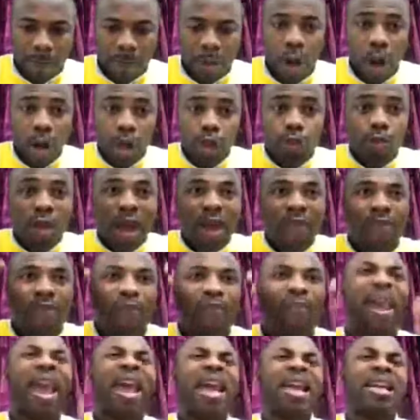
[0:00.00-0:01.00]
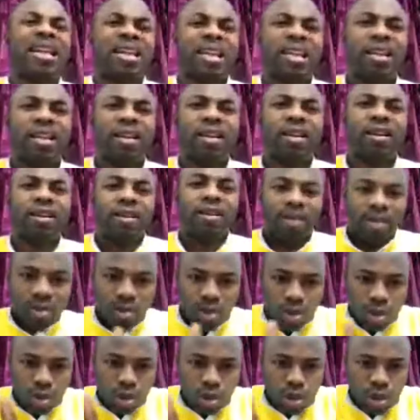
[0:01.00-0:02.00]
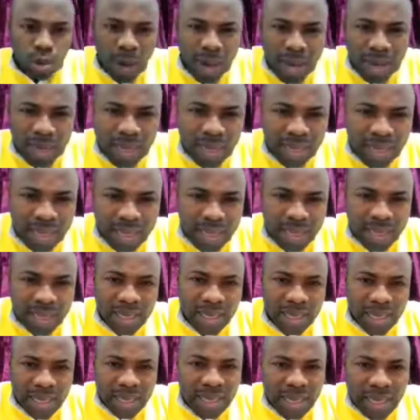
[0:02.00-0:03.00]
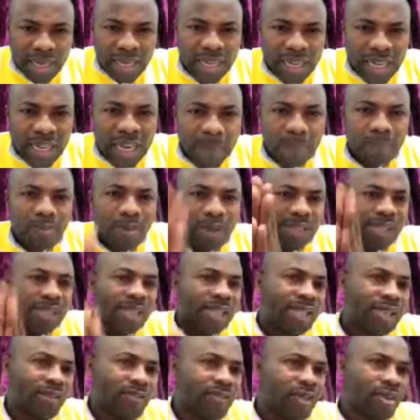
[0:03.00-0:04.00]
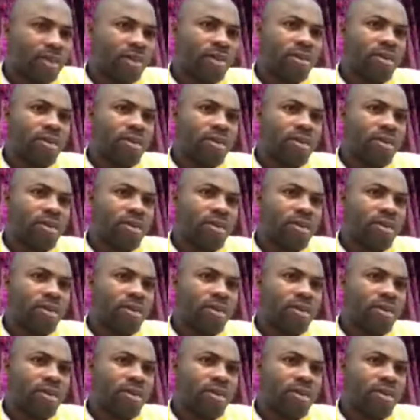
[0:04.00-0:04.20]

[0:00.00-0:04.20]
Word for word: Because we have failed to dwell in the presence of God.